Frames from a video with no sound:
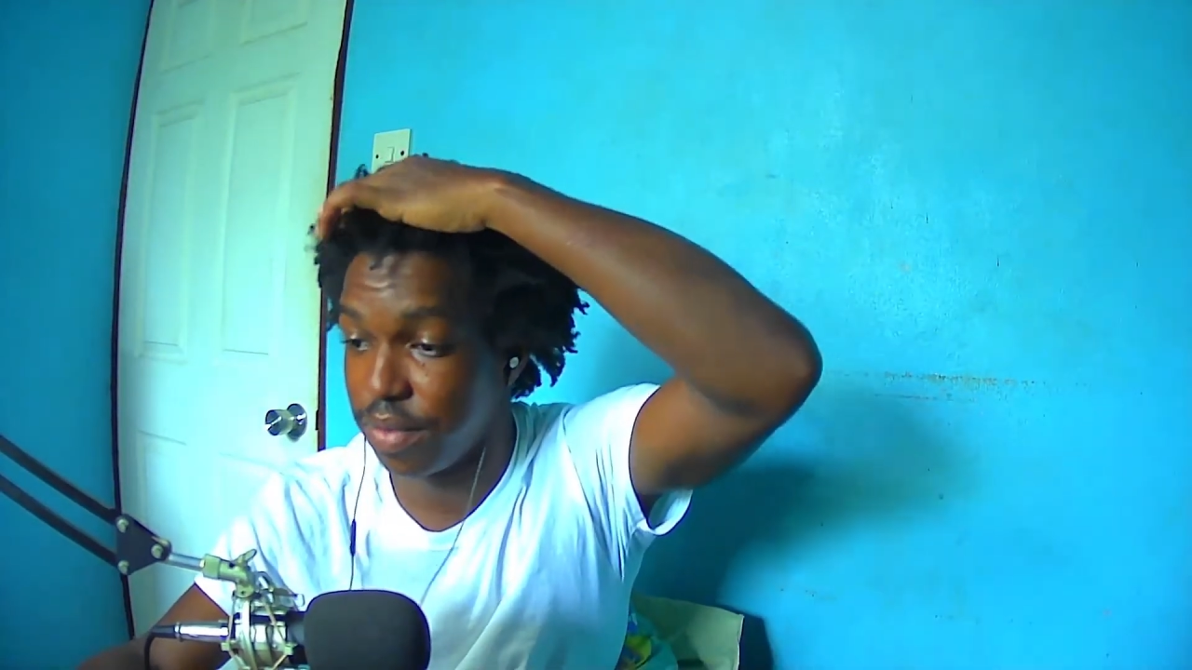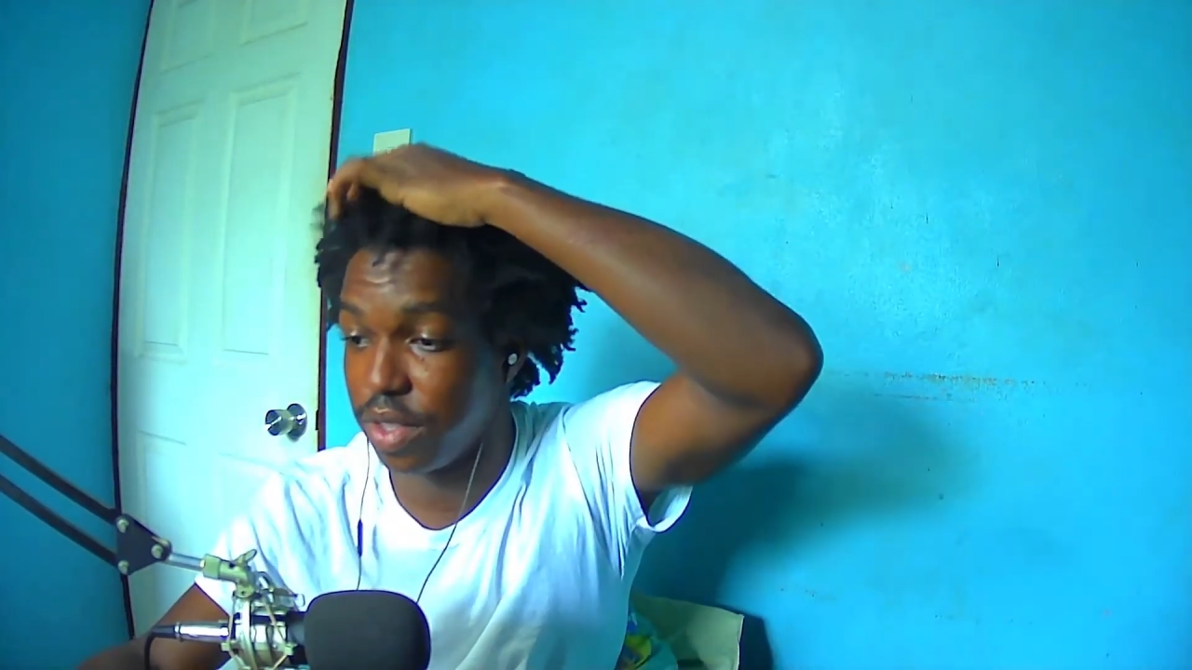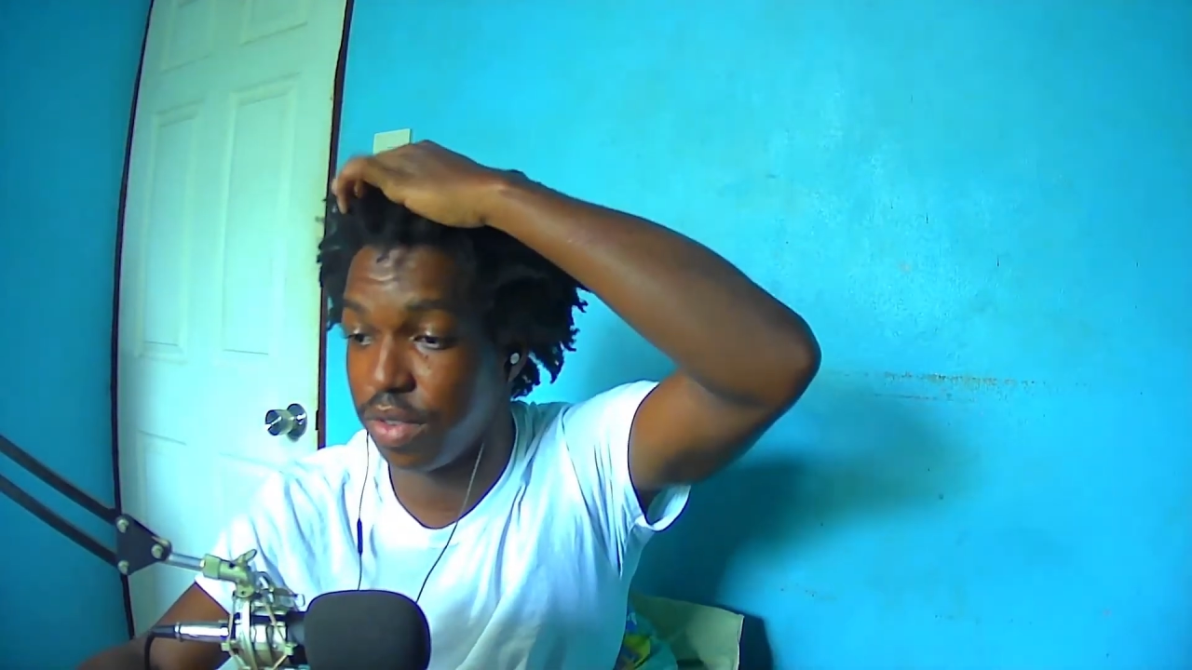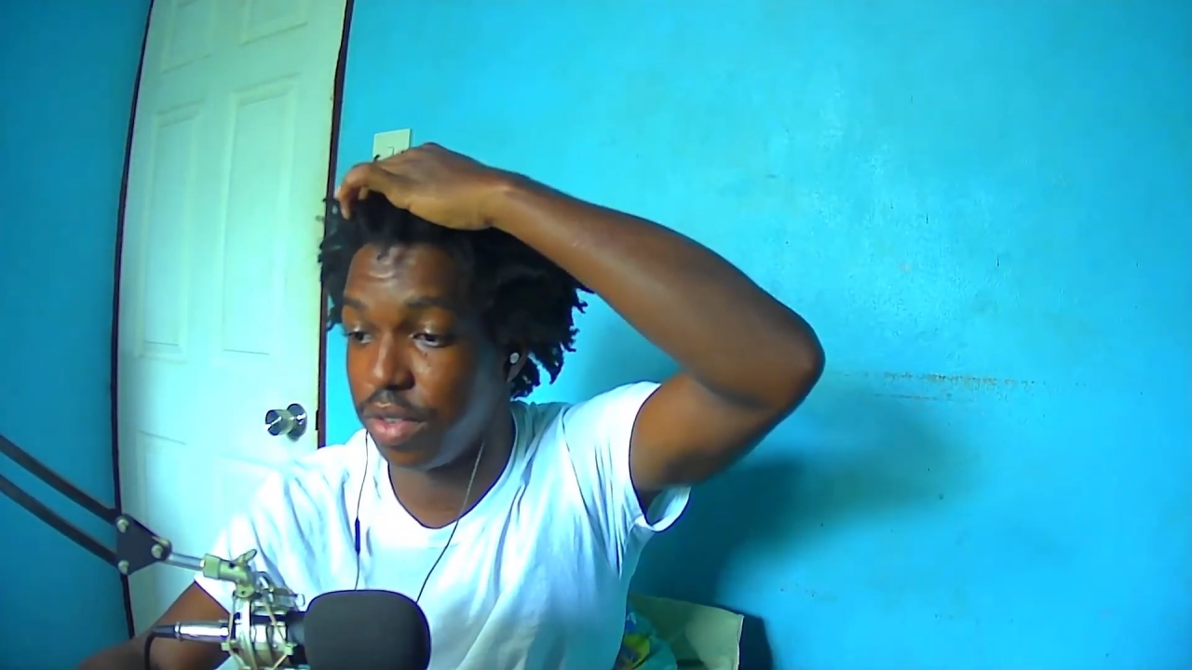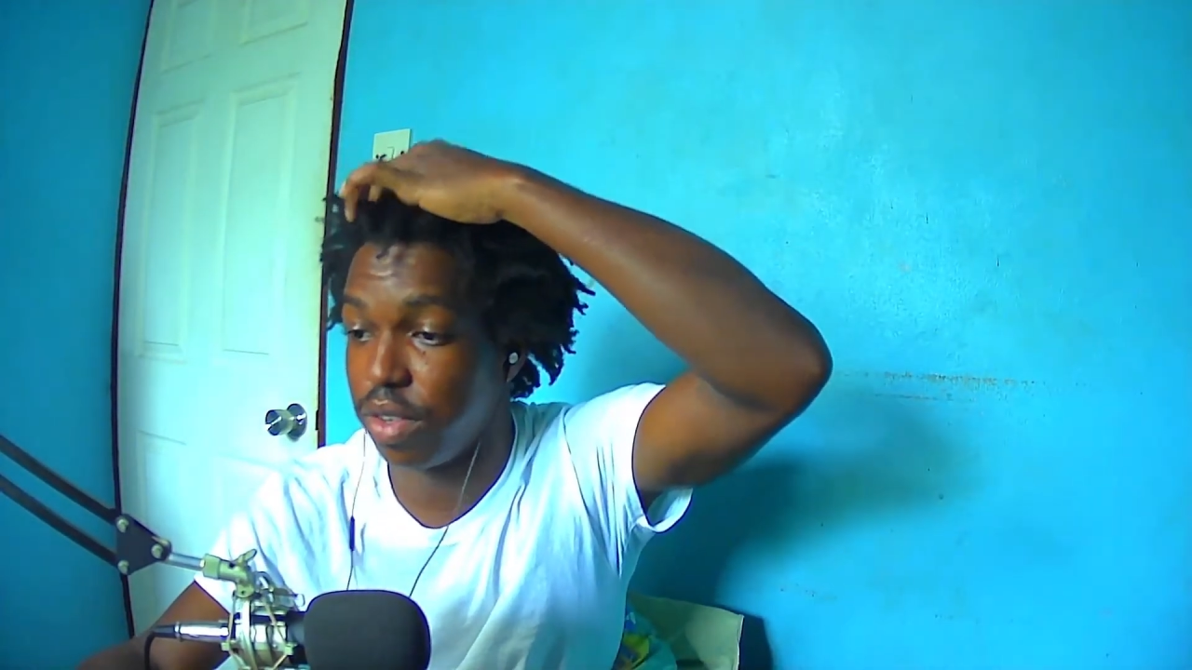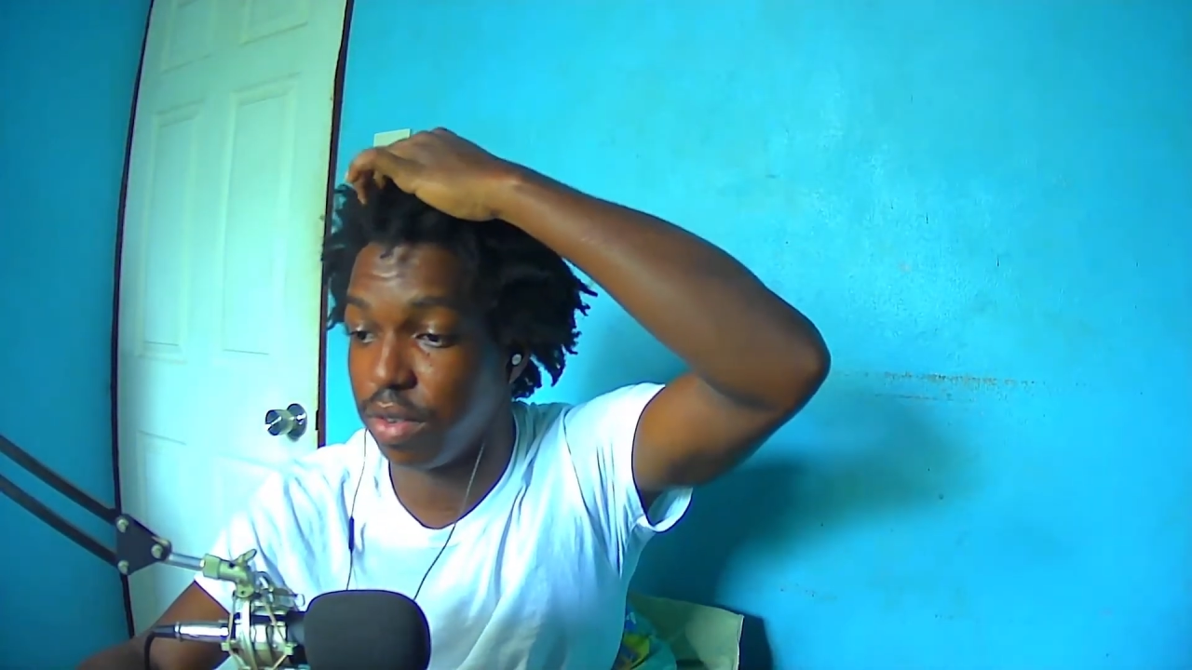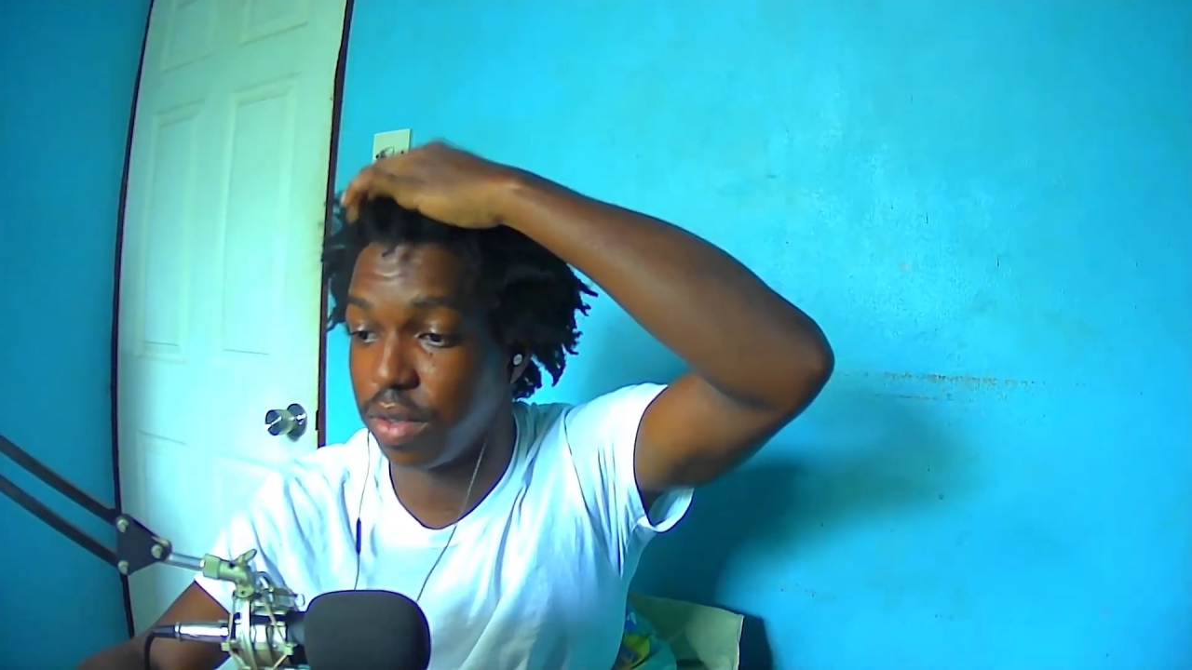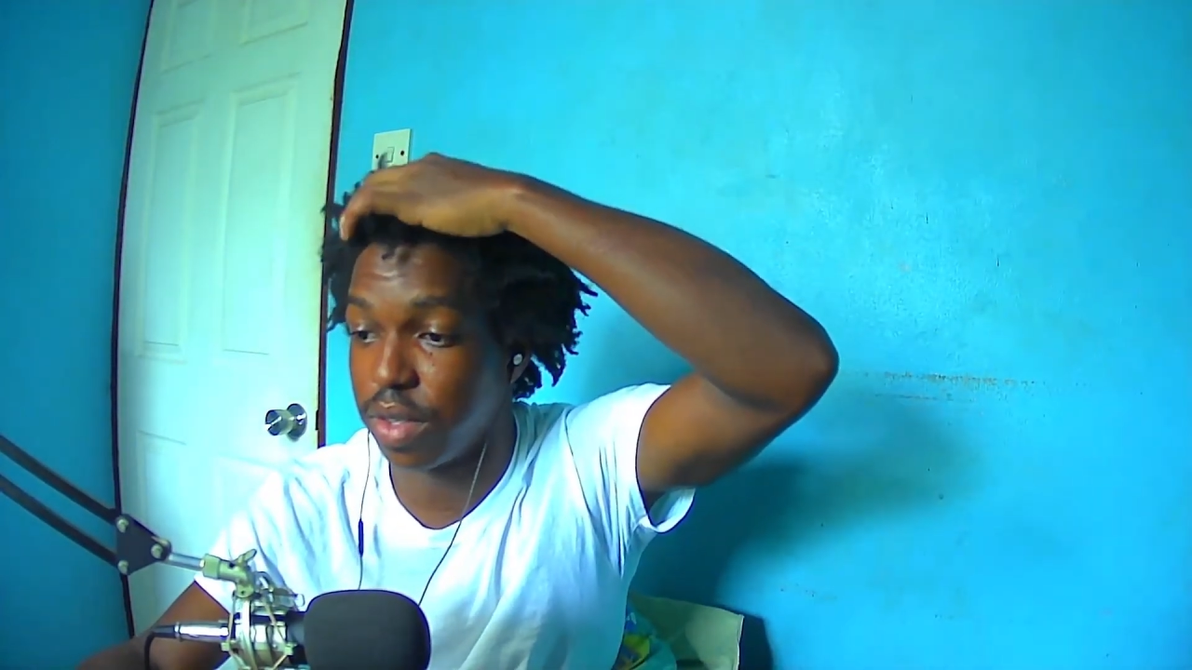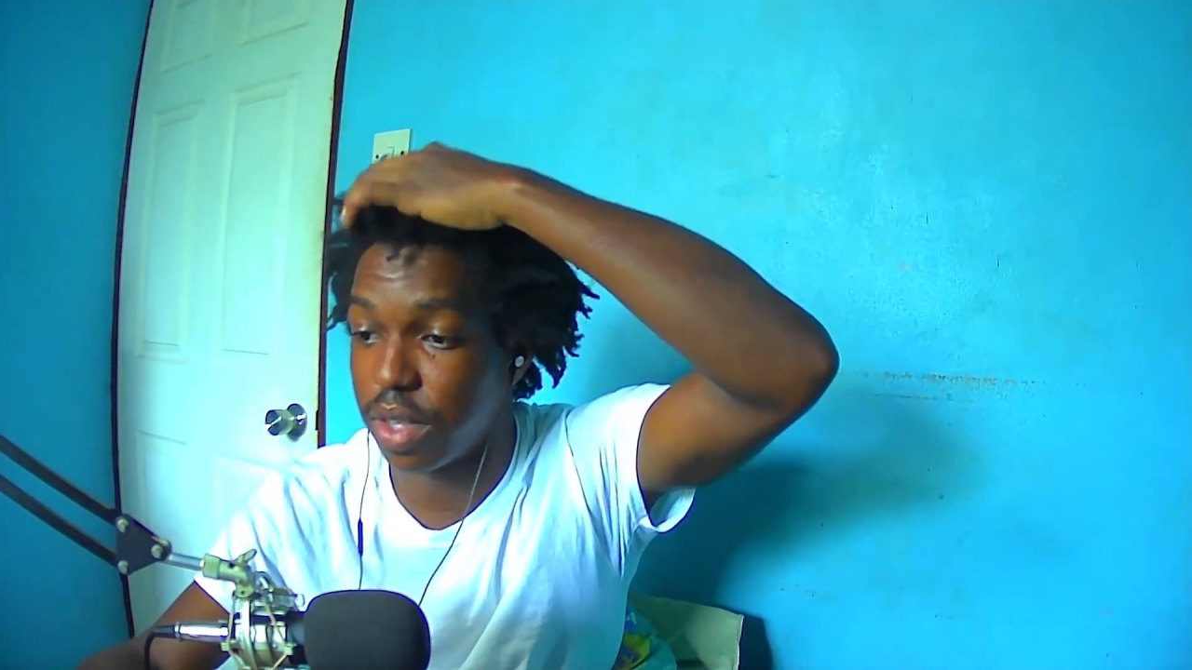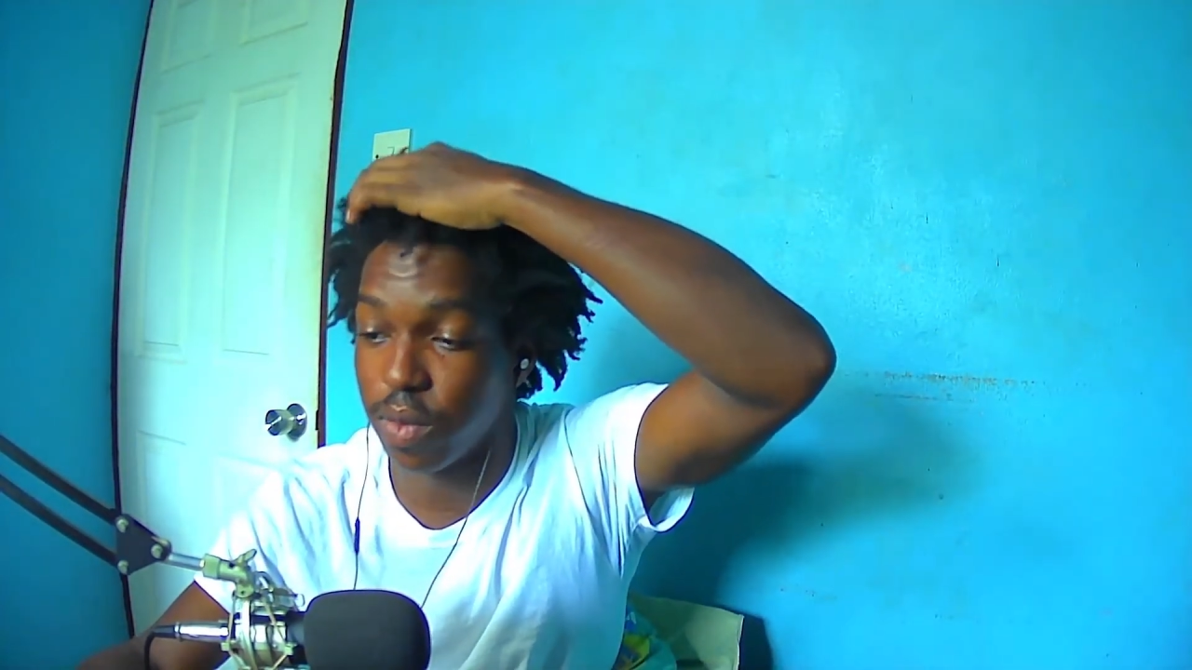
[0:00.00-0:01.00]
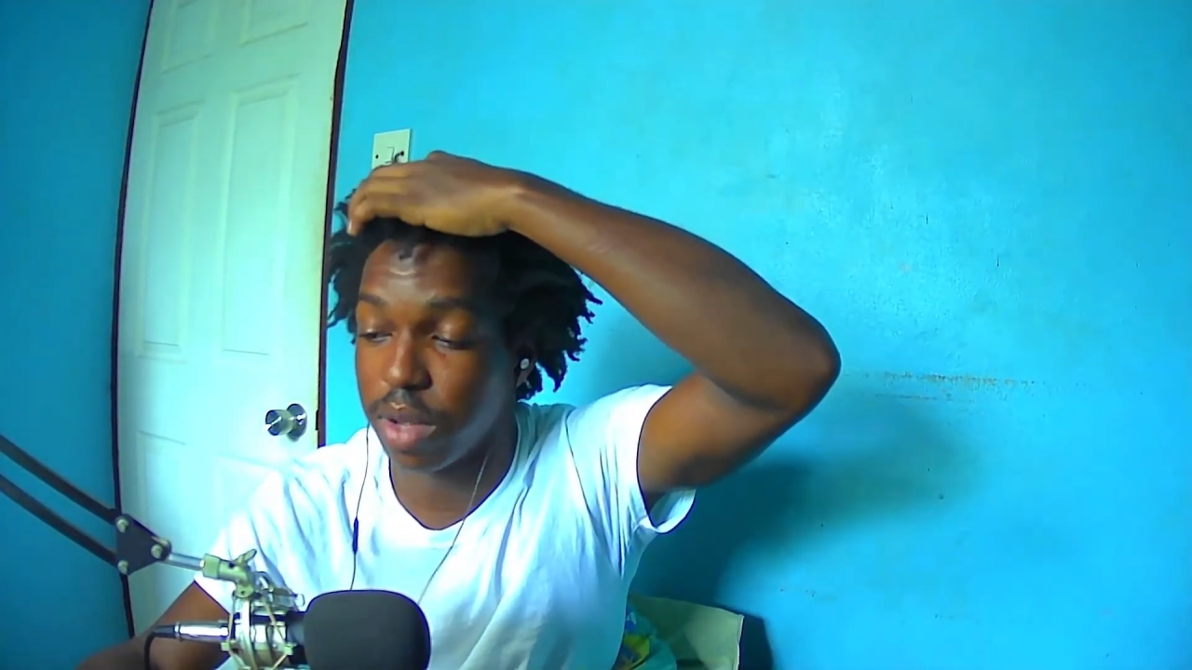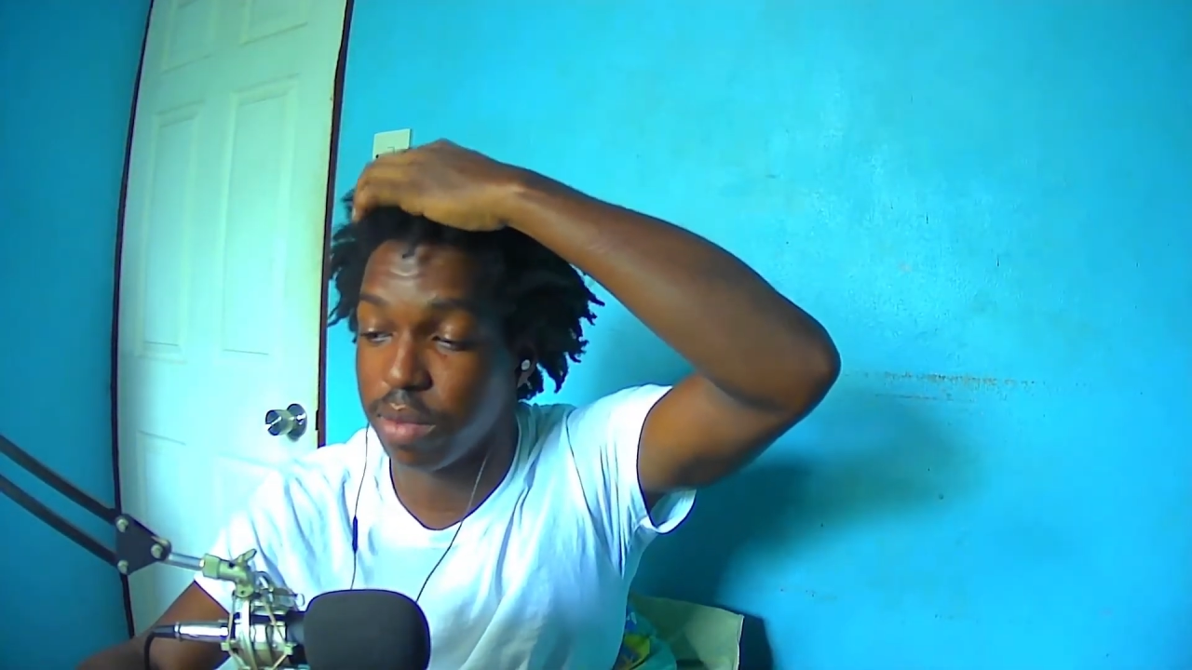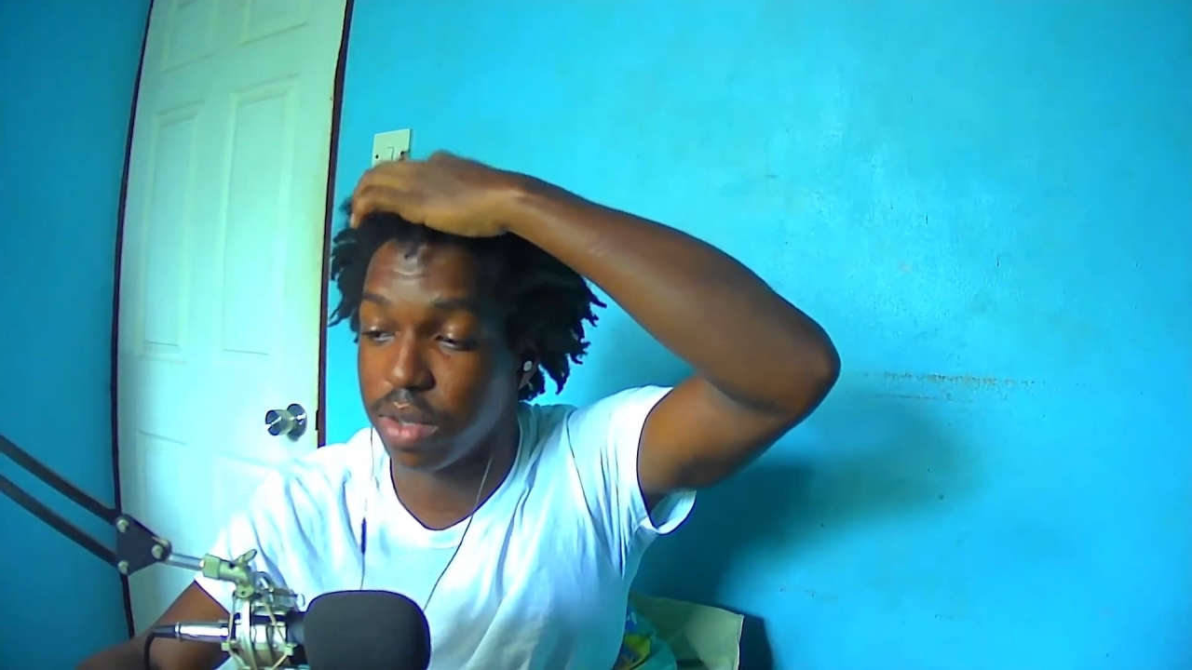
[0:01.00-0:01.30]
They really gonna wipe